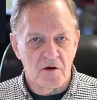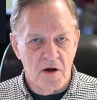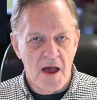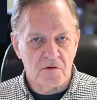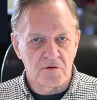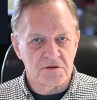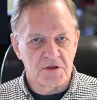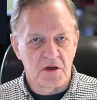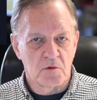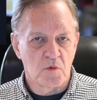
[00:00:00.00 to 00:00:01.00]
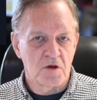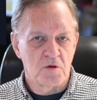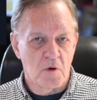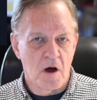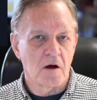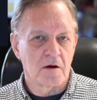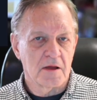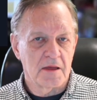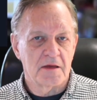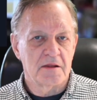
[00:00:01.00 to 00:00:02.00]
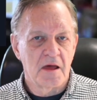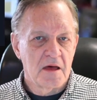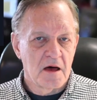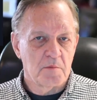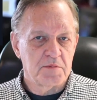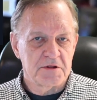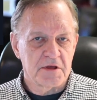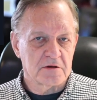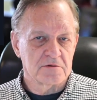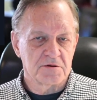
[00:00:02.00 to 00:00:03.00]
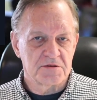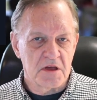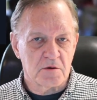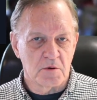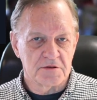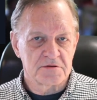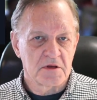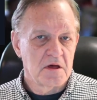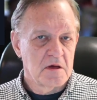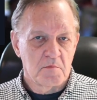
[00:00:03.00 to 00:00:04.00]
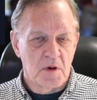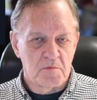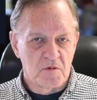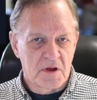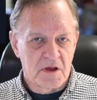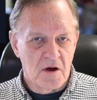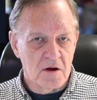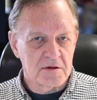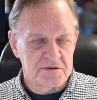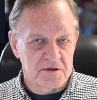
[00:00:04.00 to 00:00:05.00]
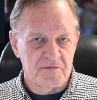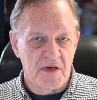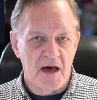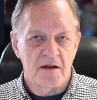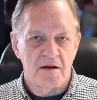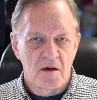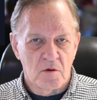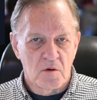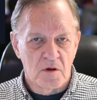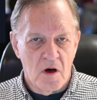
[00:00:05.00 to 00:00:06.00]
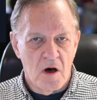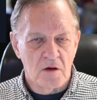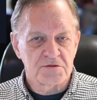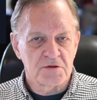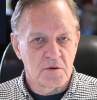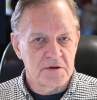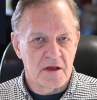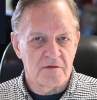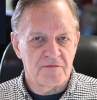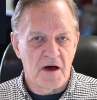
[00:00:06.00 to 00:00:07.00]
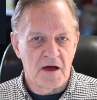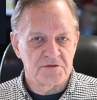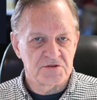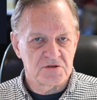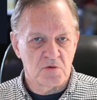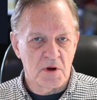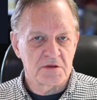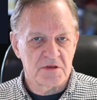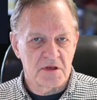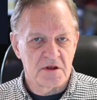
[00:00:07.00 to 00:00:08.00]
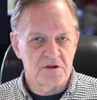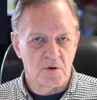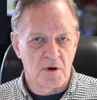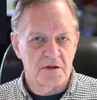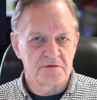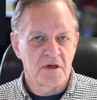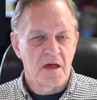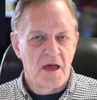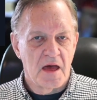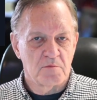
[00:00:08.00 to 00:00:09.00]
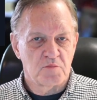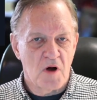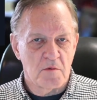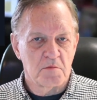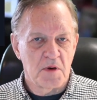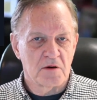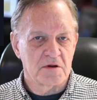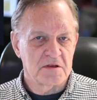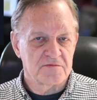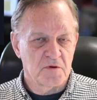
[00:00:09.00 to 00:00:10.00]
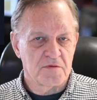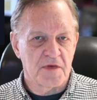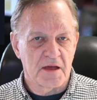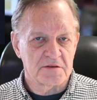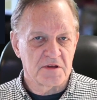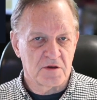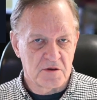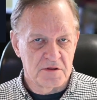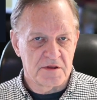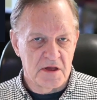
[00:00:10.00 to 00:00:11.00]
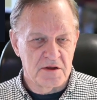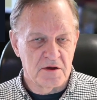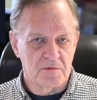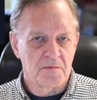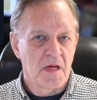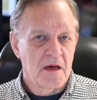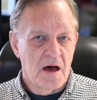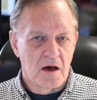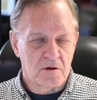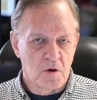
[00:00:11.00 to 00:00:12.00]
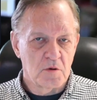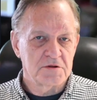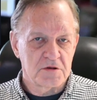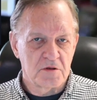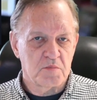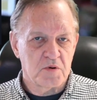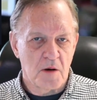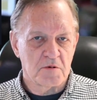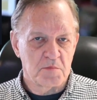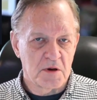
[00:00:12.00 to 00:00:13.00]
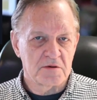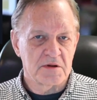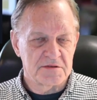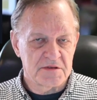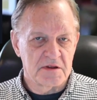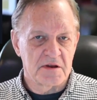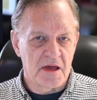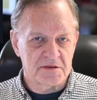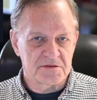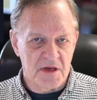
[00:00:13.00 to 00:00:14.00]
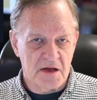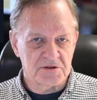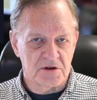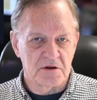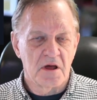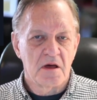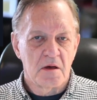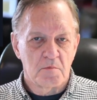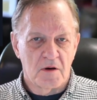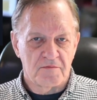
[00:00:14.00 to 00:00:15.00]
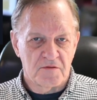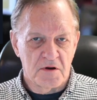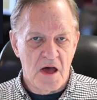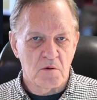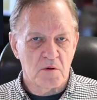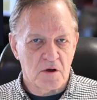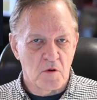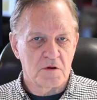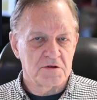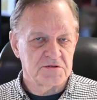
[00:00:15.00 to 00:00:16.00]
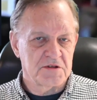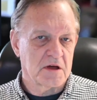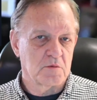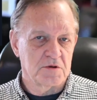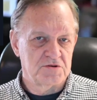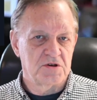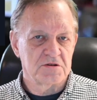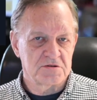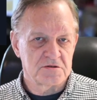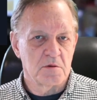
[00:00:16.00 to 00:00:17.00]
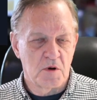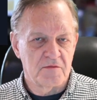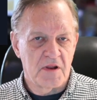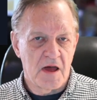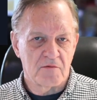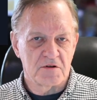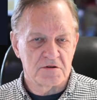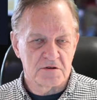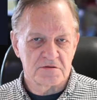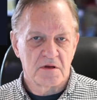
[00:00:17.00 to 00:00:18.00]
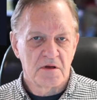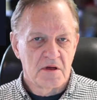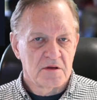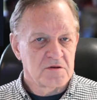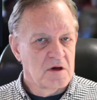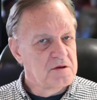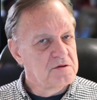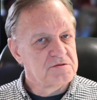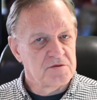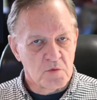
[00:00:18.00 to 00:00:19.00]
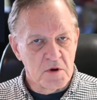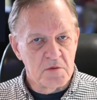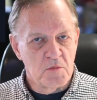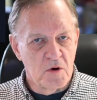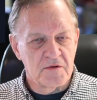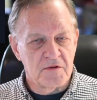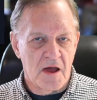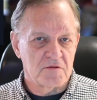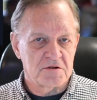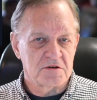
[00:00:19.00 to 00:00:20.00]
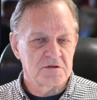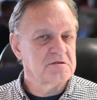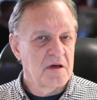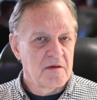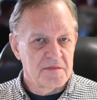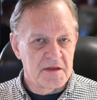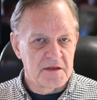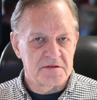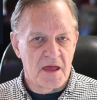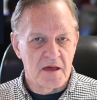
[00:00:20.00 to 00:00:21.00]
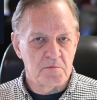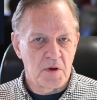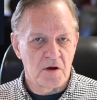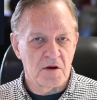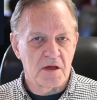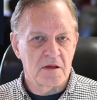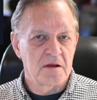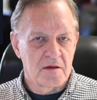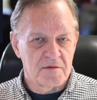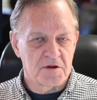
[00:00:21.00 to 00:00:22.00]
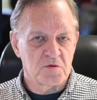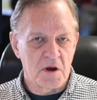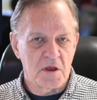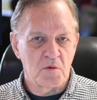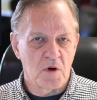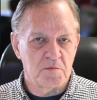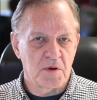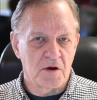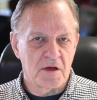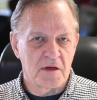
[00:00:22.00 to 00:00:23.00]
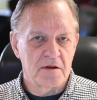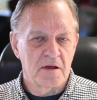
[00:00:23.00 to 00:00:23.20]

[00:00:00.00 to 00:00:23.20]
accuracy in where you are in a particular sequence. But regardless of that, it also identifies strengths in the trends and probabilities for things to continue. I'll go into the probabilities in the next section, but for now we're going to stick with just the moving averages. So I use 3 moving averages, the 10 period, the 21 period,